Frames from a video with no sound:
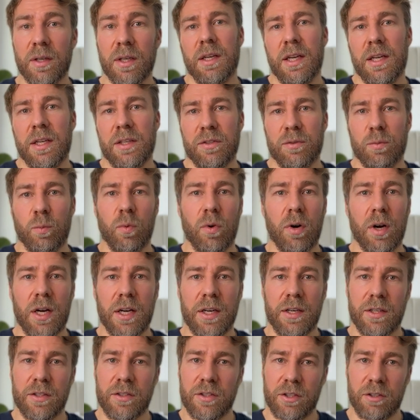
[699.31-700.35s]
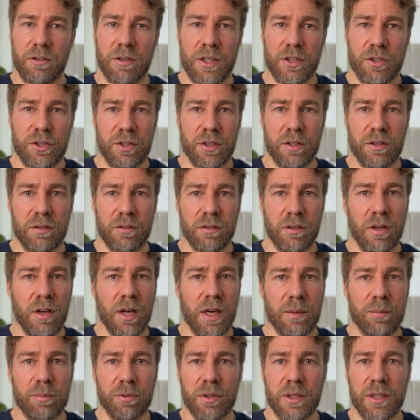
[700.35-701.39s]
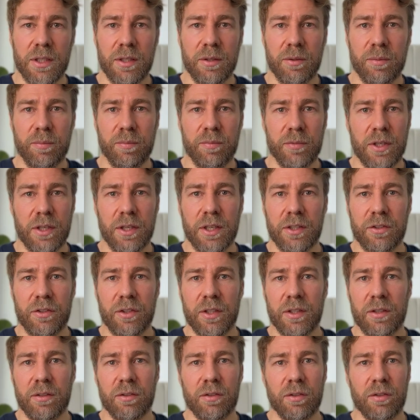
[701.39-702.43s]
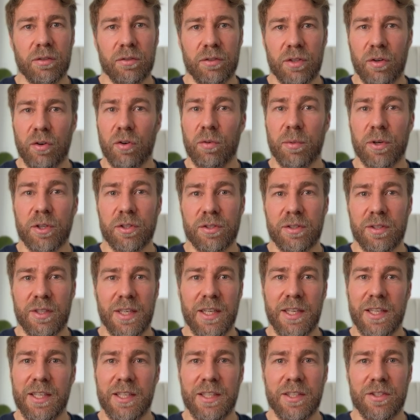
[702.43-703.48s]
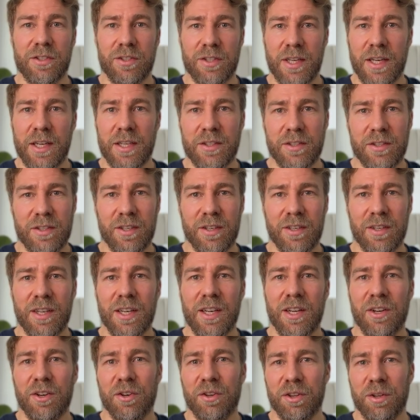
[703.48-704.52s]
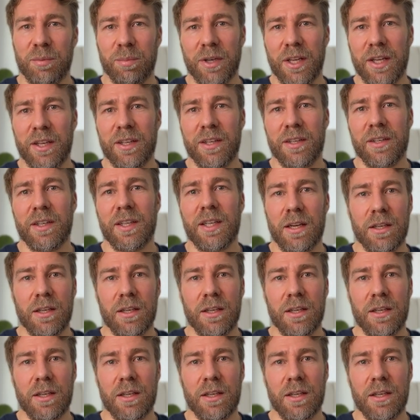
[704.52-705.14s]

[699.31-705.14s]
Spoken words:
It has wide integration library connecting to almost any SaaS on the planet.